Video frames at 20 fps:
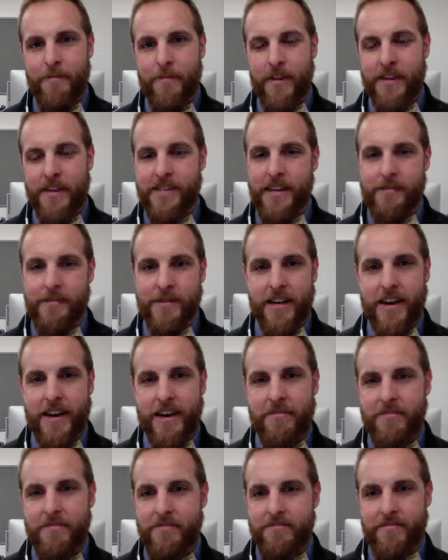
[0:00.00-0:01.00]
at the same
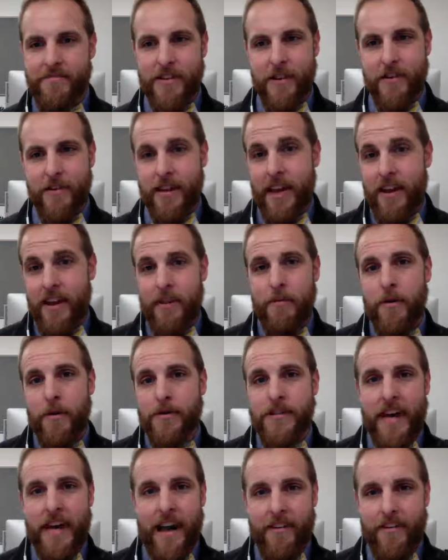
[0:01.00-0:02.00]
time, getting the most
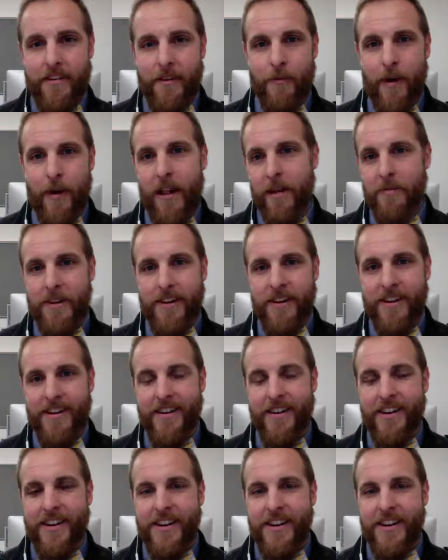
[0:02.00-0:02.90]
out of it while I'm here.